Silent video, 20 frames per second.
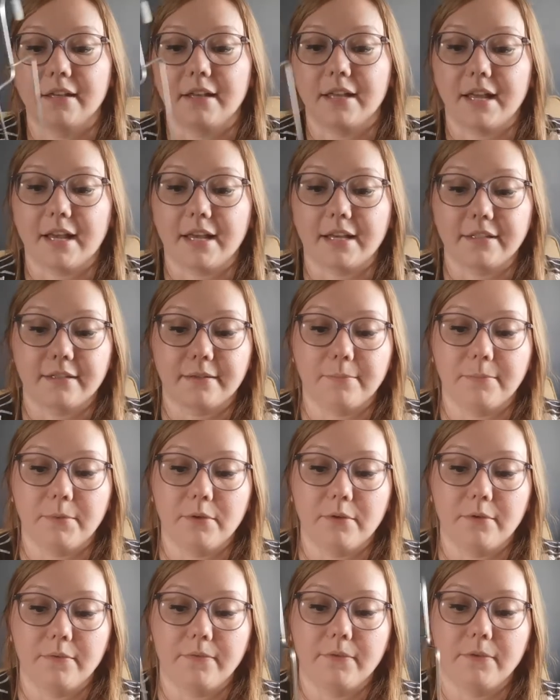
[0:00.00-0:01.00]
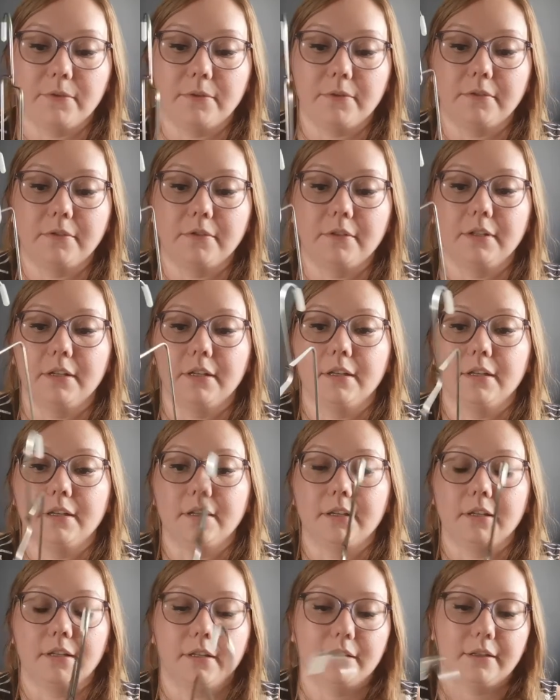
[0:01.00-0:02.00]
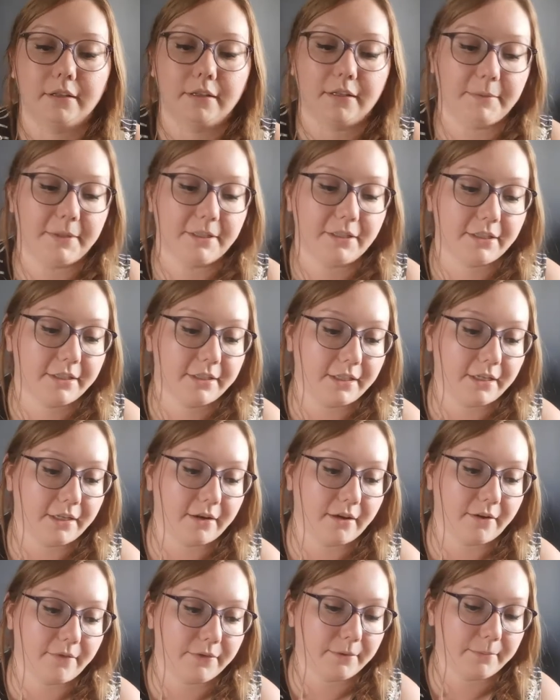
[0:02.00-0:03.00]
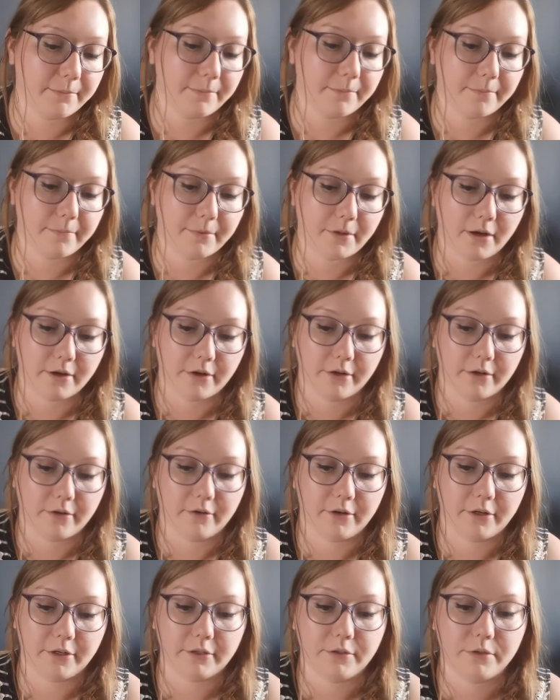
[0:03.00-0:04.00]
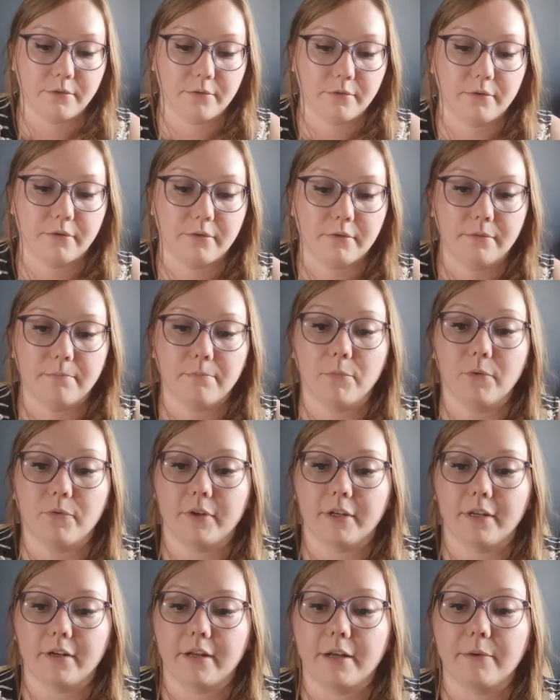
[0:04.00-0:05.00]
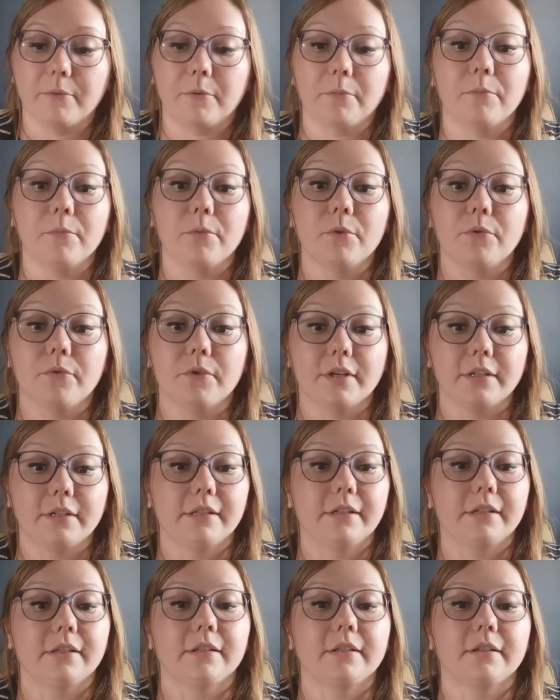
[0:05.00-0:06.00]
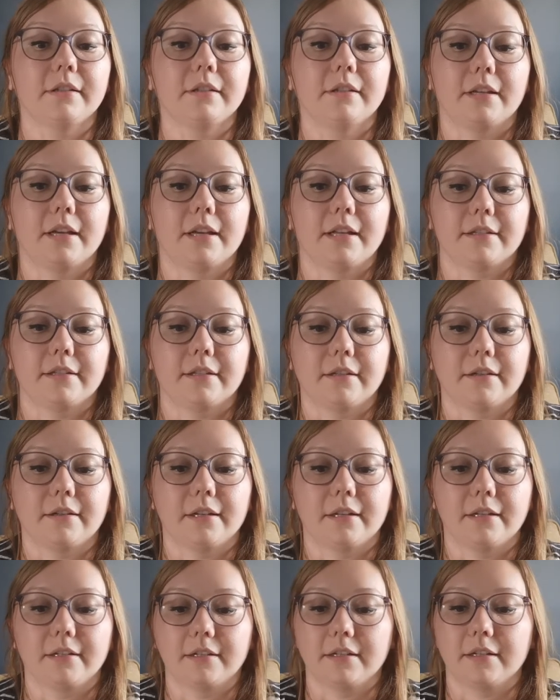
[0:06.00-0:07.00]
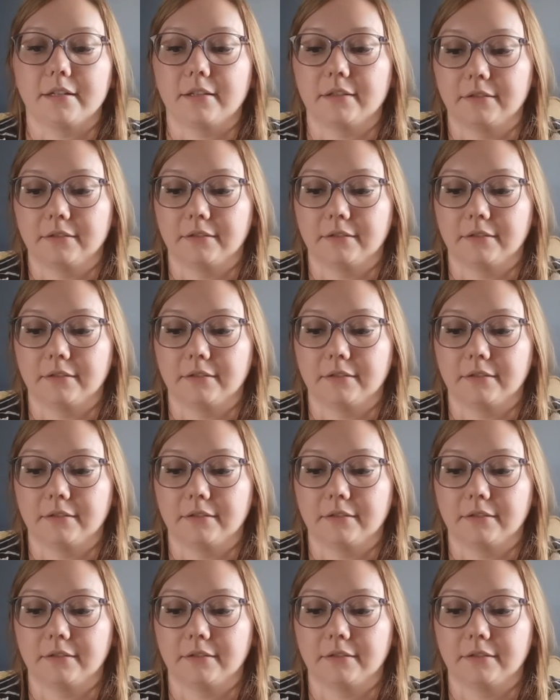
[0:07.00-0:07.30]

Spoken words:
has a beautiful, let me just take it off the blocker or move it. I will move it. That's a good idea.